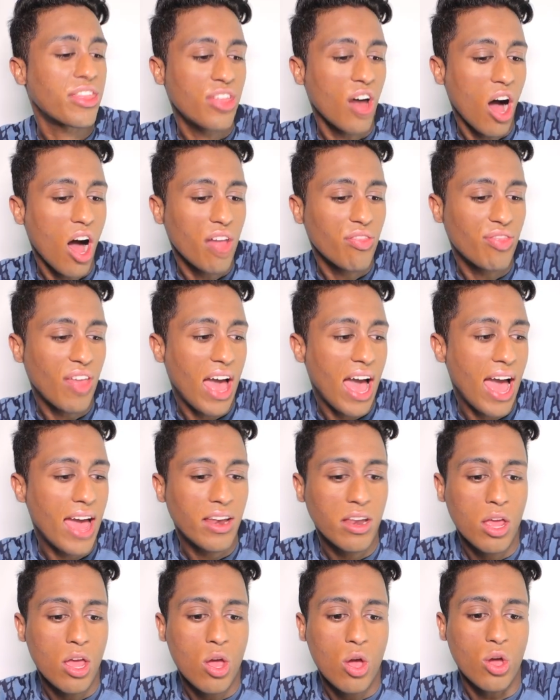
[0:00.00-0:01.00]
I thought
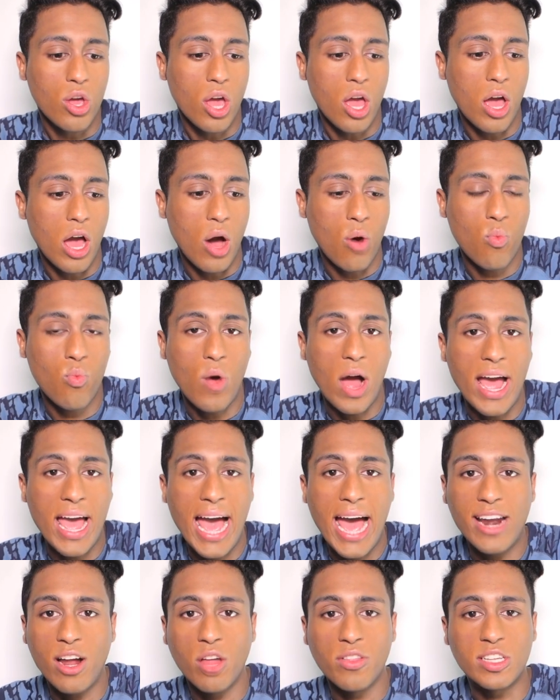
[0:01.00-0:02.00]
that I
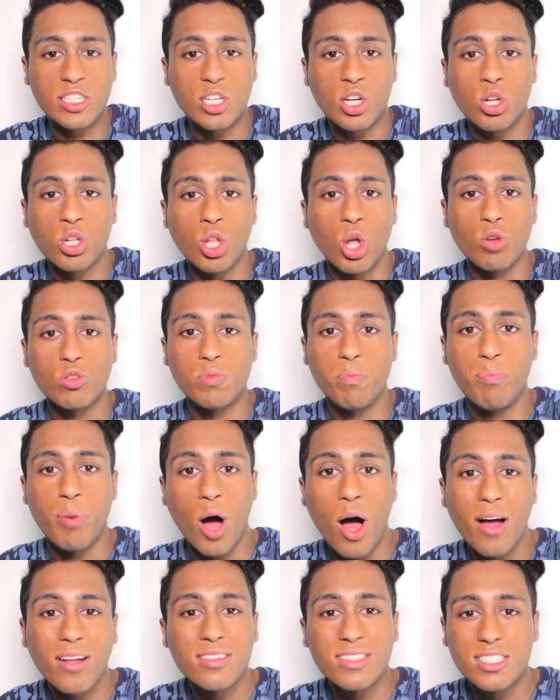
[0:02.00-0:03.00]
had all these close
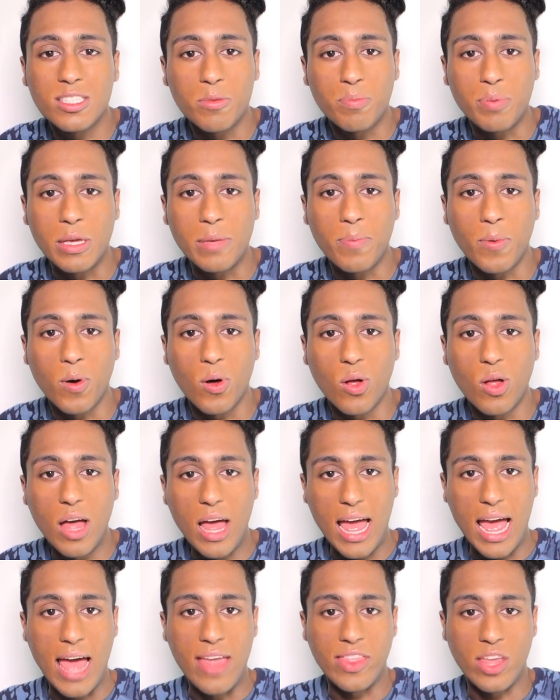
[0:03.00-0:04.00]
bonds to people
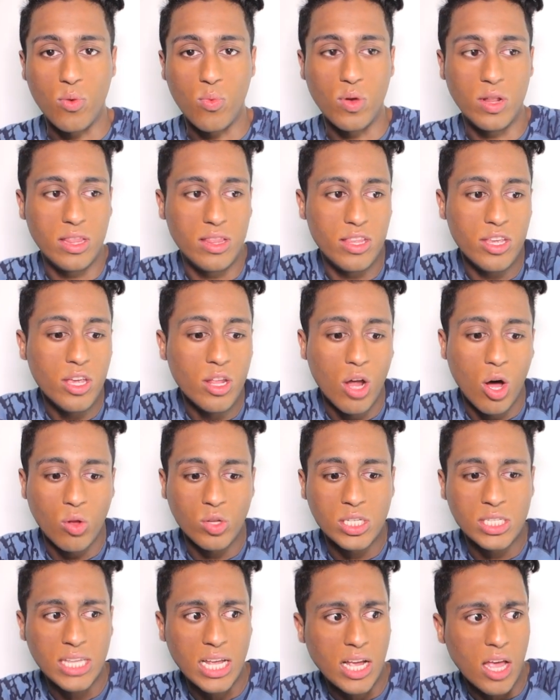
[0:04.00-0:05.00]
and they would, you know,
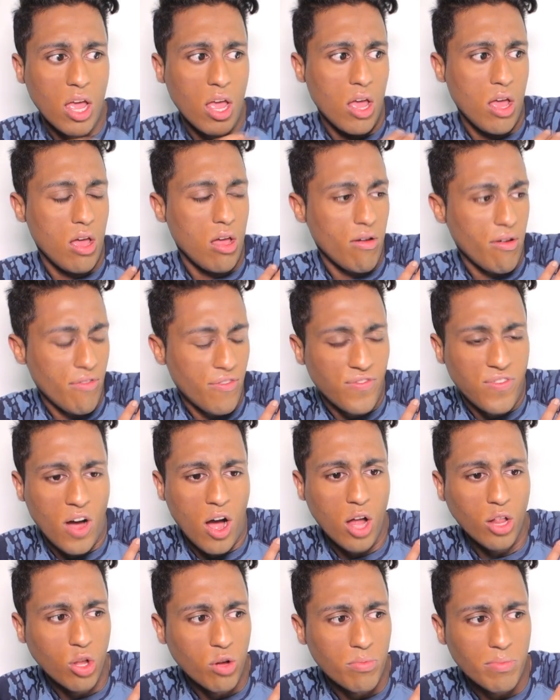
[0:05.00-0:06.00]
just like
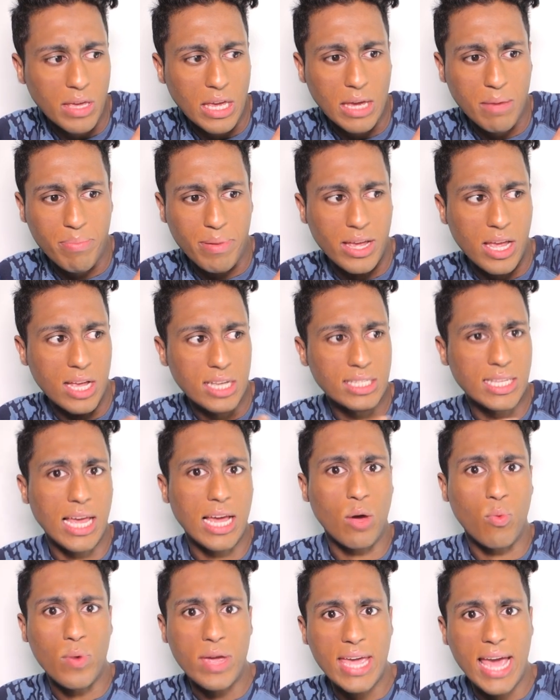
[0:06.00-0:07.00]
follow me because
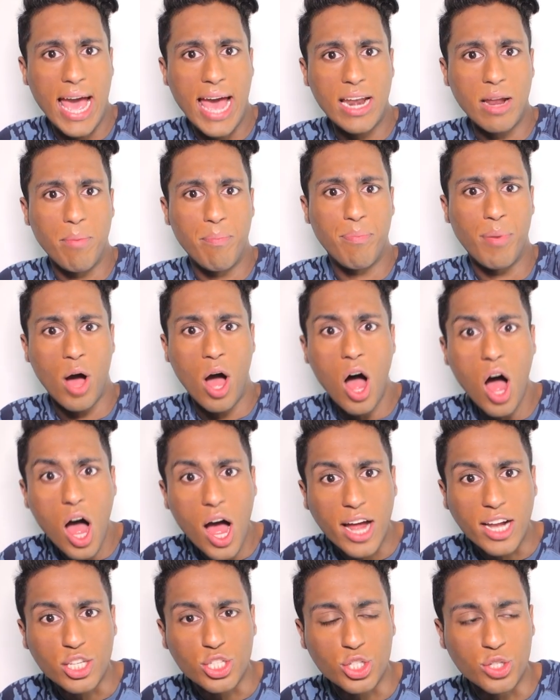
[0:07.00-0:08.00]
like we had a
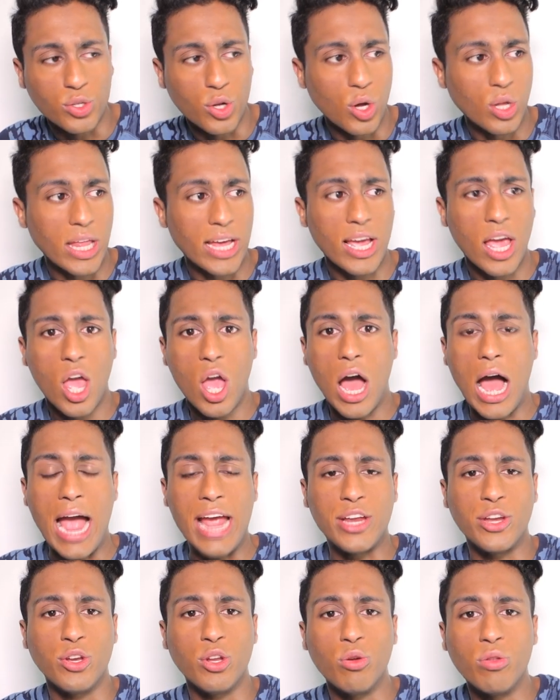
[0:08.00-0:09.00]
bond, you know, like
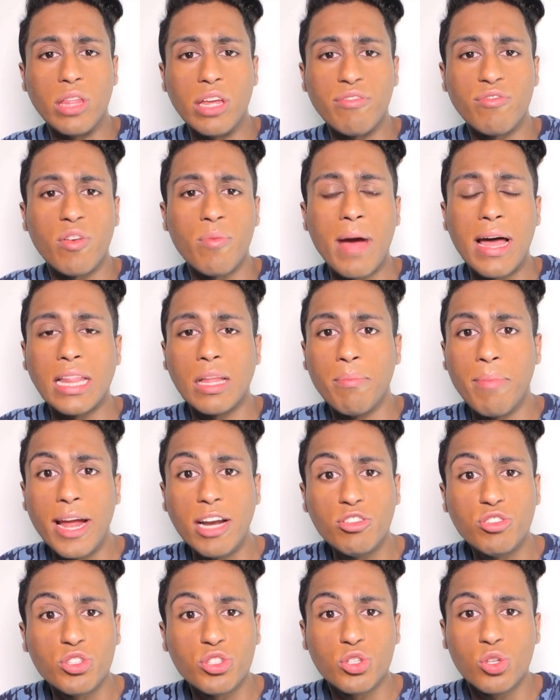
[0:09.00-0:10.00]
I knew them from
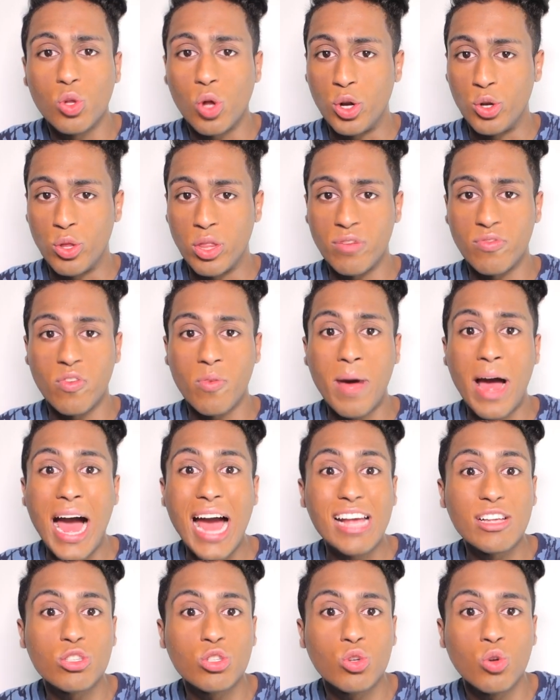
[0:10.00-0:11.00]
elementary school, I knew them from
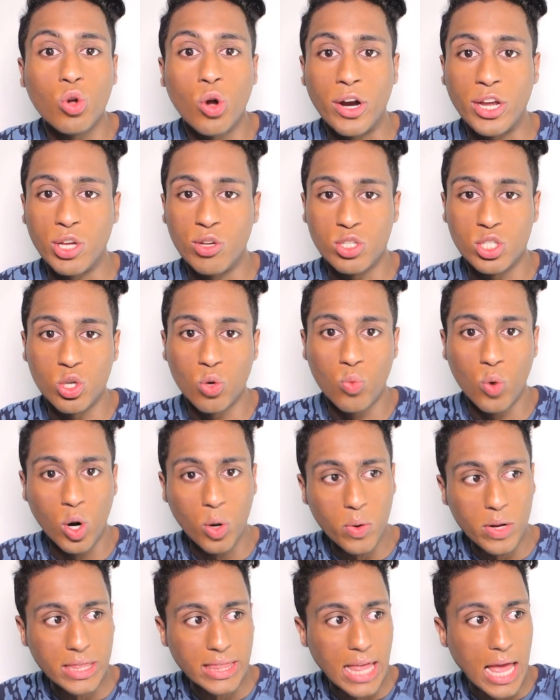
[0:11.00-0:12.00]
high school, I used to
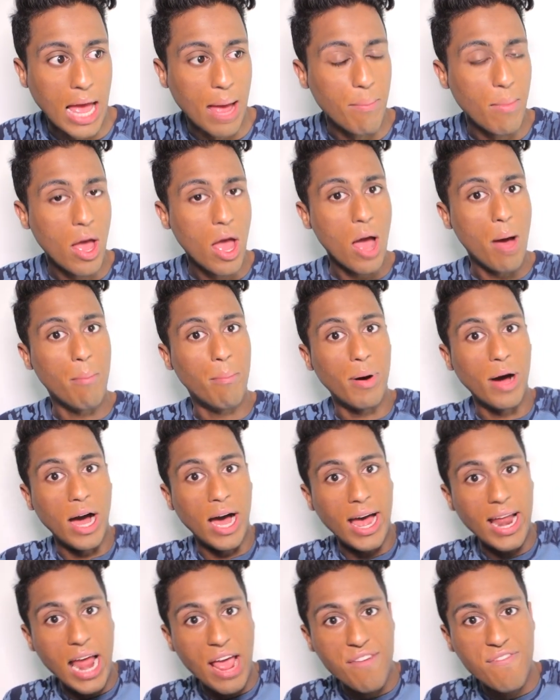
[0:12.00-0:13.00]
work with them.
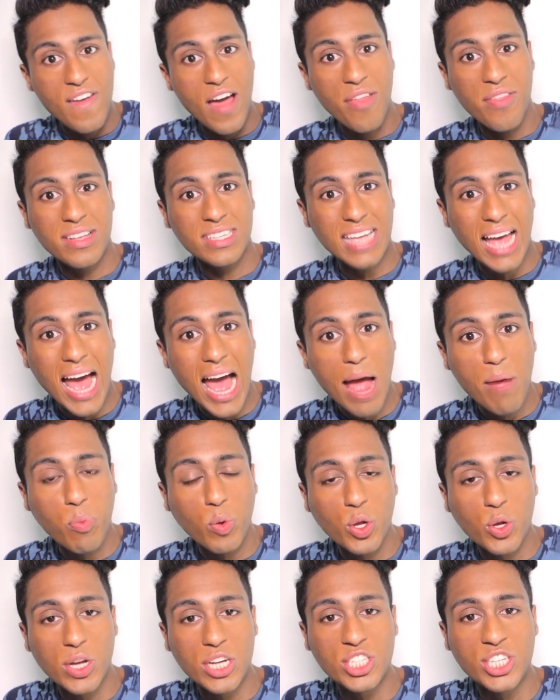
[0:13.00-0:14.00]
But I found this app
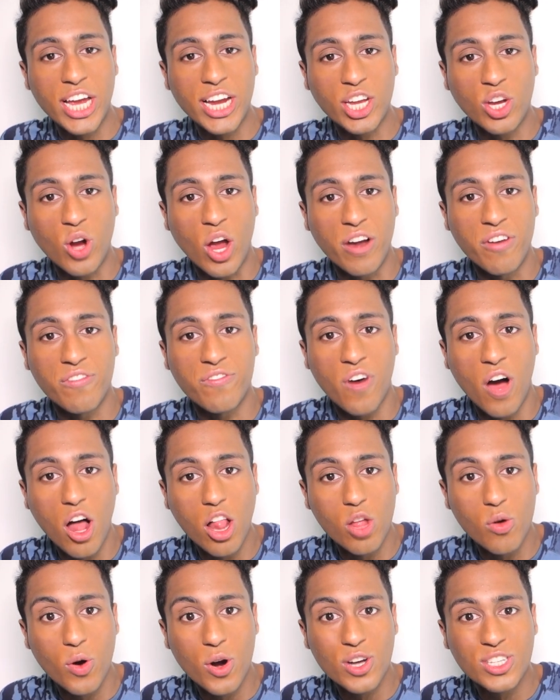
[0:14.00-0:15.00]
where you could check your
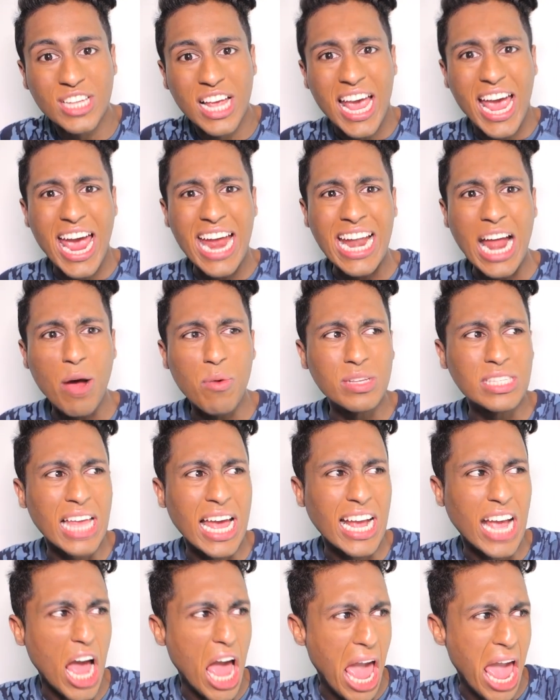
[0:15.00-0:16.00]
unfollowers and I was
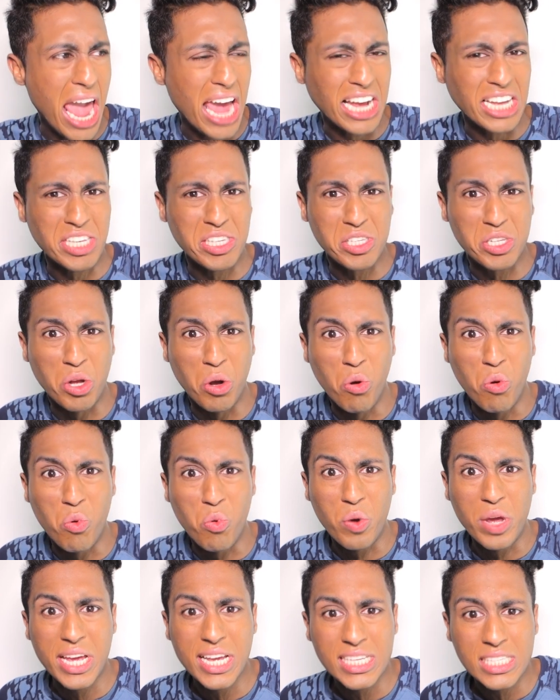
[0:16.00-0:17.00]
like,
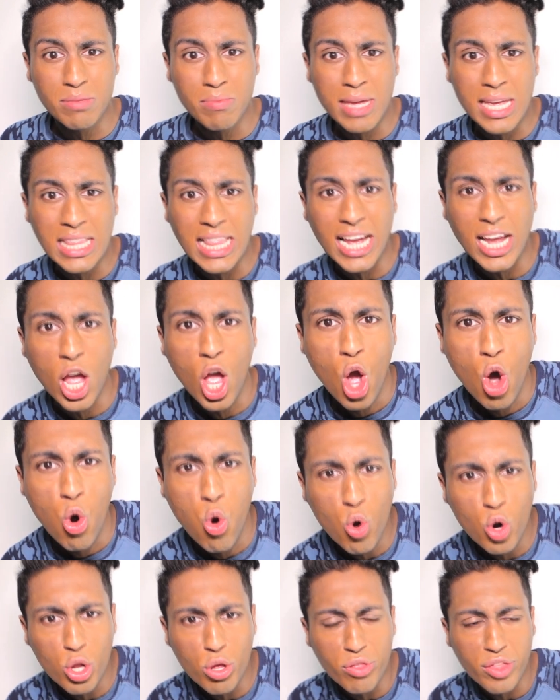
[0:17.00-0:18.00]
excuse me? Like
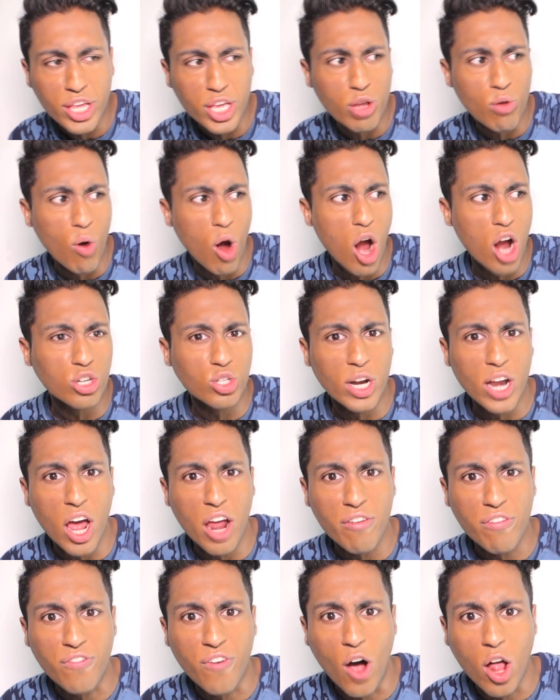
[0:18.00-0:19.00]
who do you think you are trying
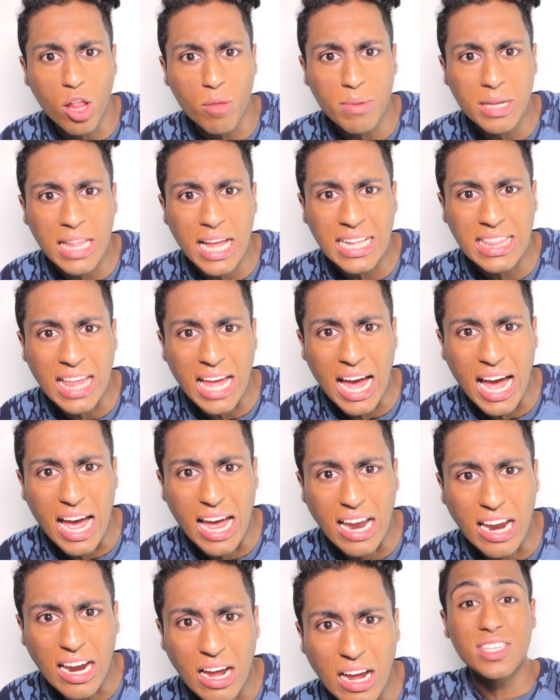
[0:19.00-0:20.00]
to unfollow me like
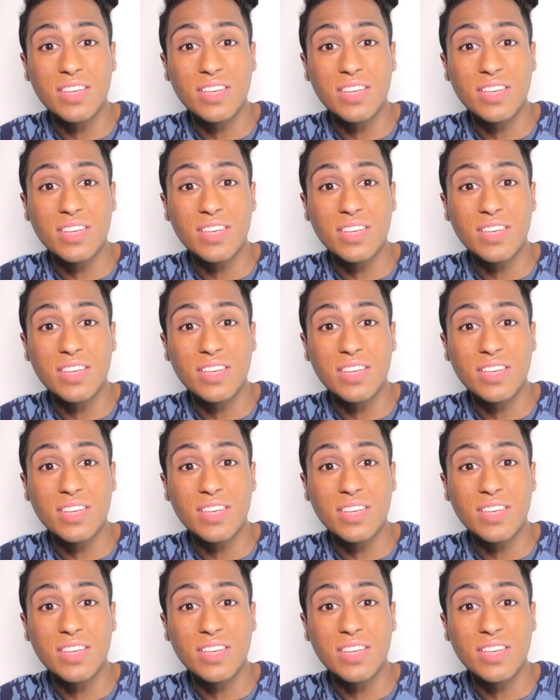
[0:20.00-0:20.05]
that?